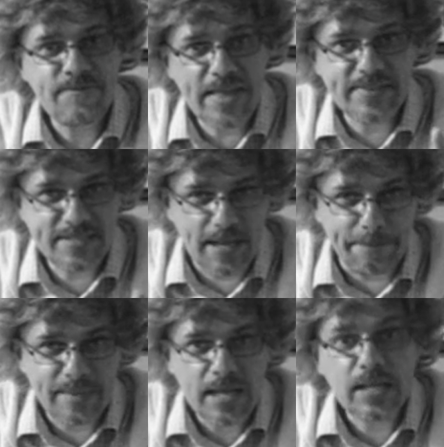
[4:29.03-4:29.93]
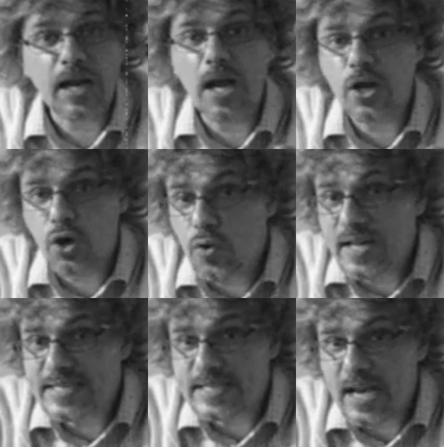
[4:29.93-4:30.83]
Fifth step, the
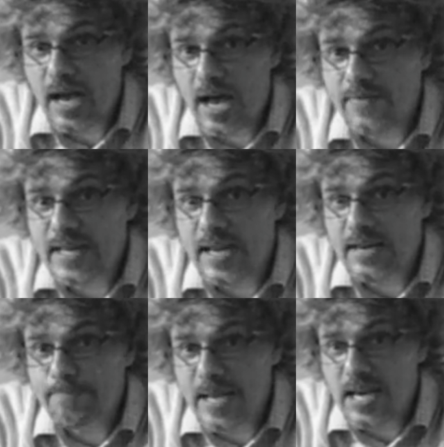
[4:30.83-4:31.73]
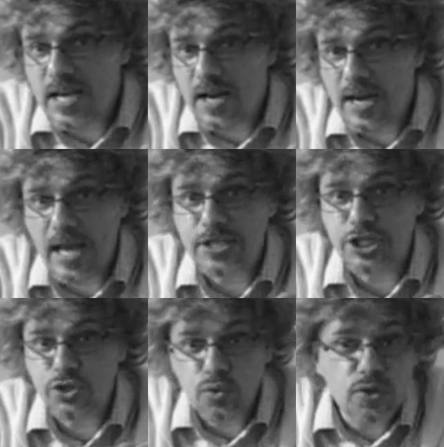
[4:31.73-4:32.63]
congruence of the medial
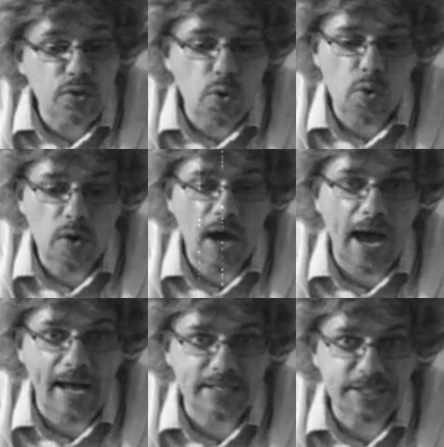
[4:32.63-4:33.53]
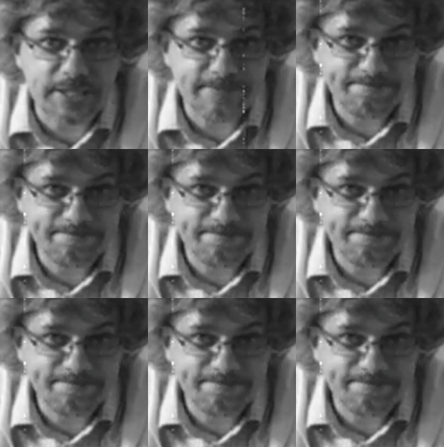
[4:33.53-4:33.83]
longitudinal arch.